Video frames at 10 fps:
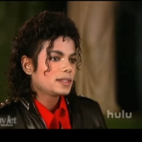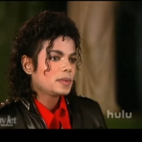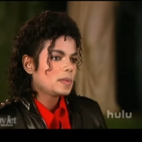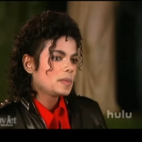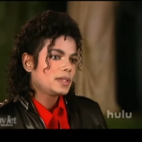
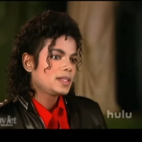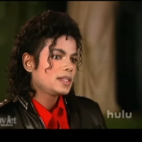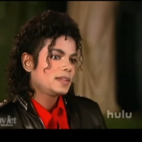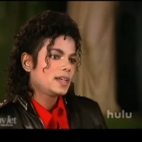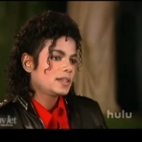people
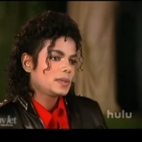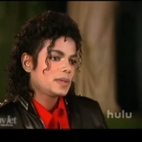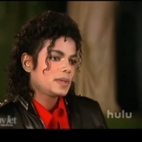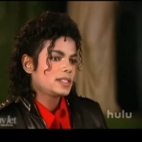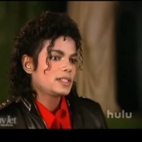believe a lot of
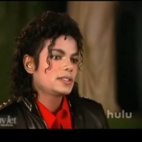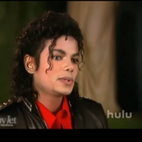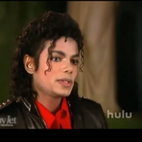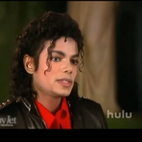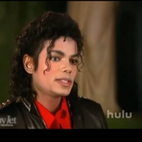crazy
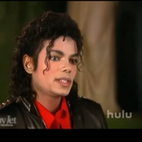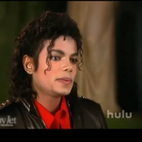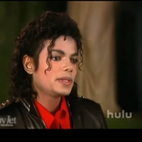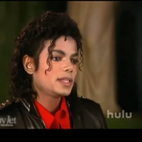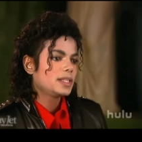stories they
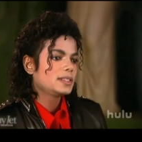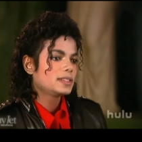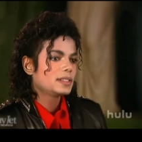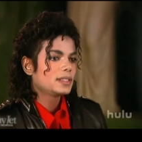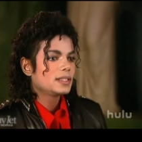read.
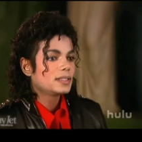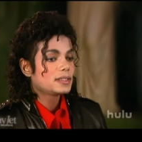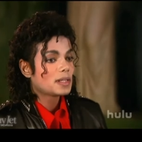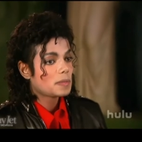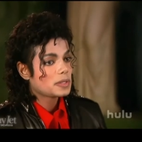Yeah.
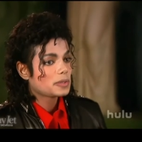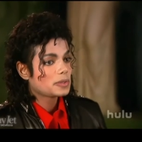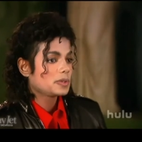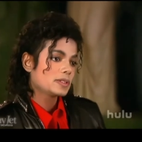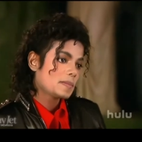Some is true,
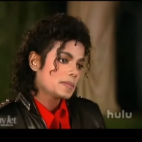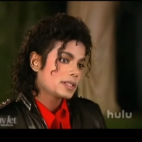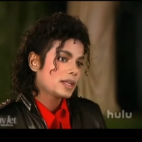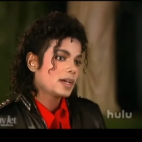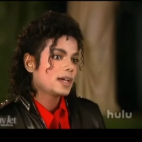some is
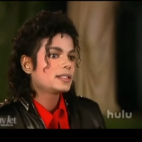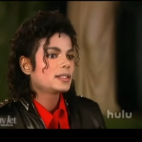not.